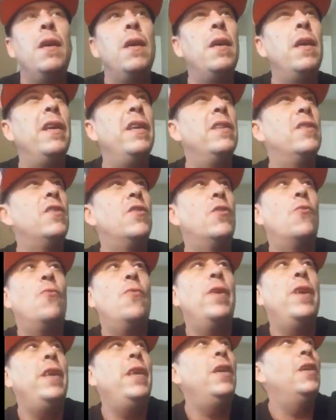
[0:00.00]
is
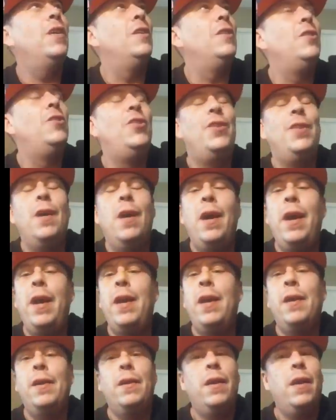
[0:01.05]
3
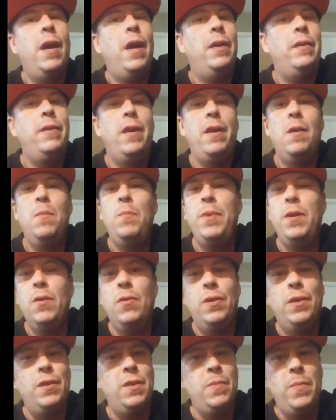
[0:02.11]
giant goddamn
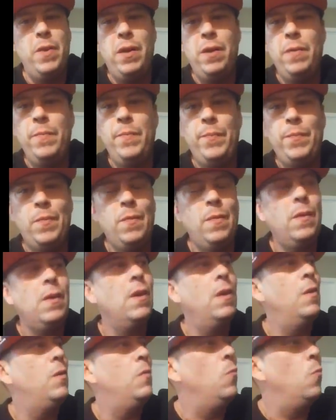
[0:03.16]
buildings, man.
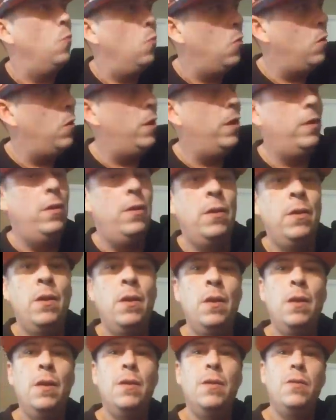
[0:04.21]
1,
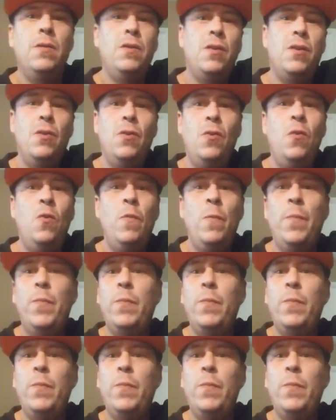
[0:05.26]
2,